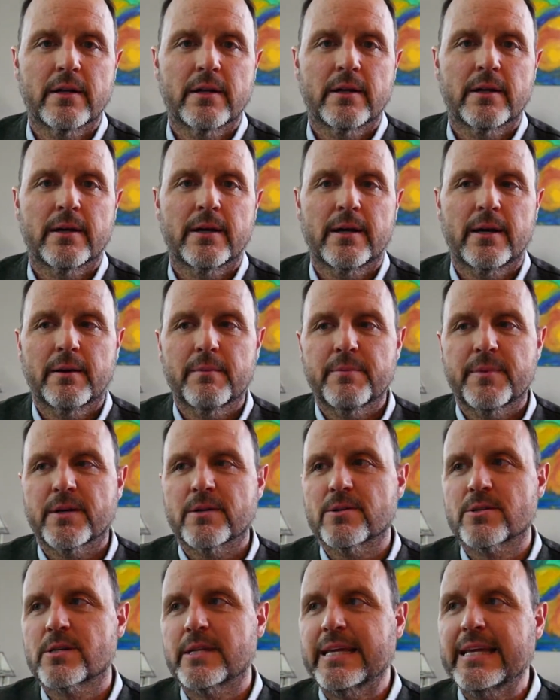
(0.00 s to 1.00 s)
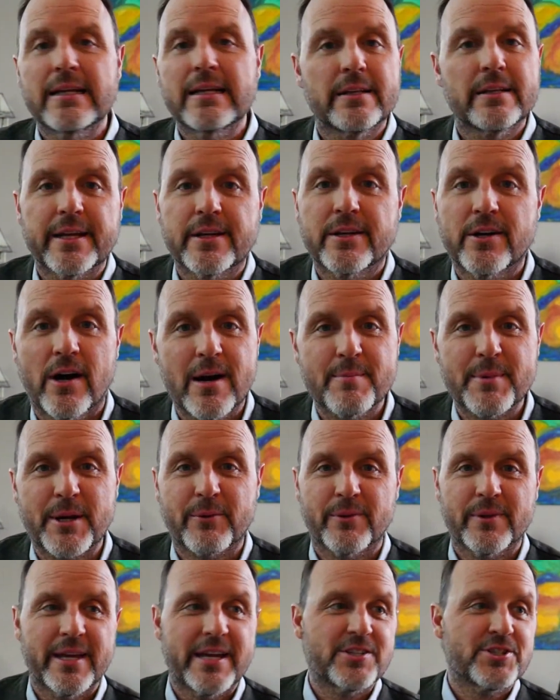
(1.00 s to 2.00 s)
There's healing karmic
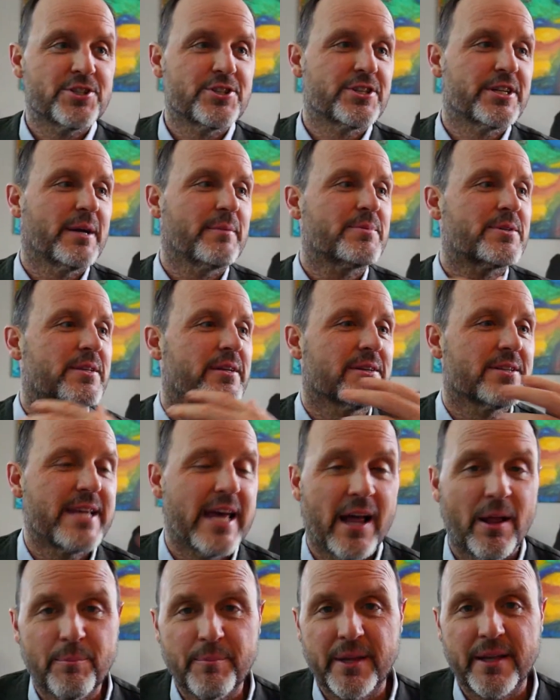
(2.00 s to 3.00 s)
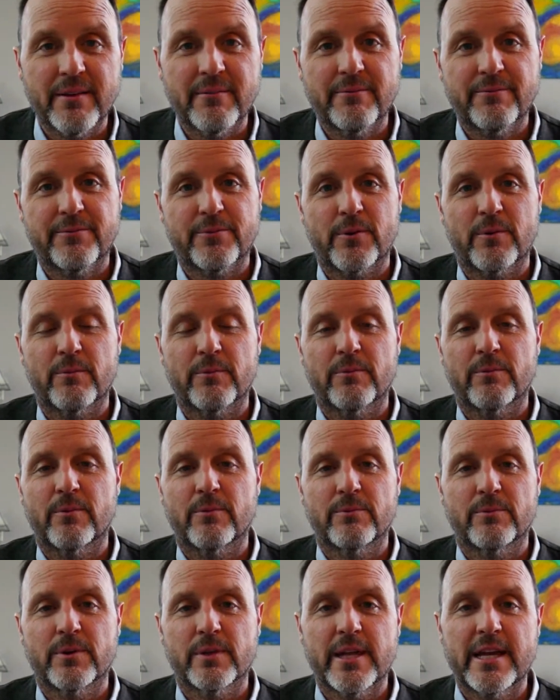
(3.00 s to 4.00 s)
relationships. There's helping for
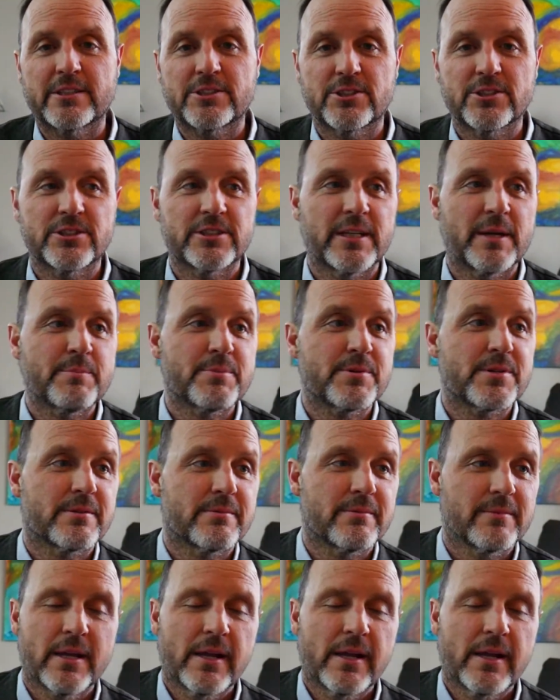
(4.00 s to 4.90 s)
relationships.